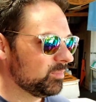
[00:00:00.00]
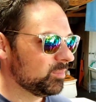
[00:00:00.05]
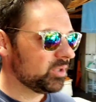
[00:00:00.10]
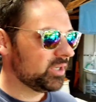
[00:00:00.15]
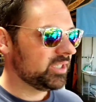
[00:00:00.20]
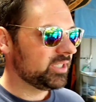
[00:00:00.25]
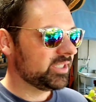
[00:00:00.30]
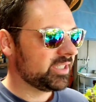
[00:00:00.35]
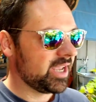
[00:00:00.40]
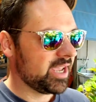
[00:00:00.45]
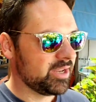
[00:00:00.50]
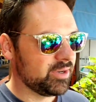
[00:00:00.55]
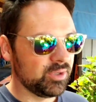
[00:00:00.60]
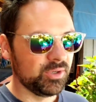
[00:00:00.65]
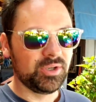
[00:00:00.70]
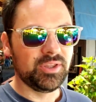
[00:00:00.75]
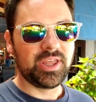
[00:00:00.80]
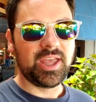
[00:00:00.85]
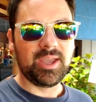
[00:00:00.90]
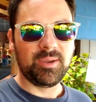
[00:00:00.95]
Pretty
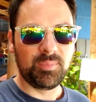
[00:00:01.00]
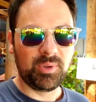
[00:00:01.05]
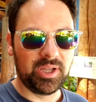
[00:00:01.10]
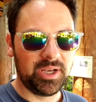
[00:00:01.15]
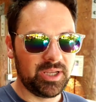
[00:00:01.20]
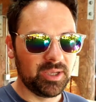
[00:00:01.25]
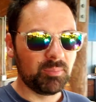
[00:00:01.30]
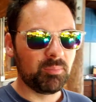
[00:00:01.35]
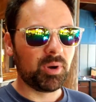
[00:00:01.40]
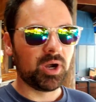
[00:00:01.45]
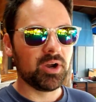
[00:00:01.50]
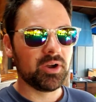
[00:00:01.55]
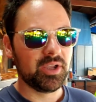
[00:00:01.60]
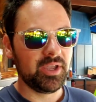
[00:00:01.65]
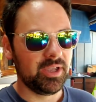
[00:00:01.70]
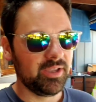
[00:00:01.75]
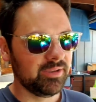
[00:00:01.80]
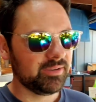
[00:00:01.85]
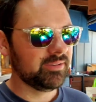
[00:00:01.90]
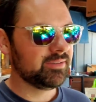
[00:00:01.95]
standard thing. Plenty of
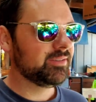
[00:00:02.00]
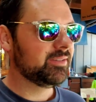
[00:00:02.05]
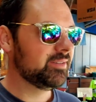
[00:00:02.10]
parking,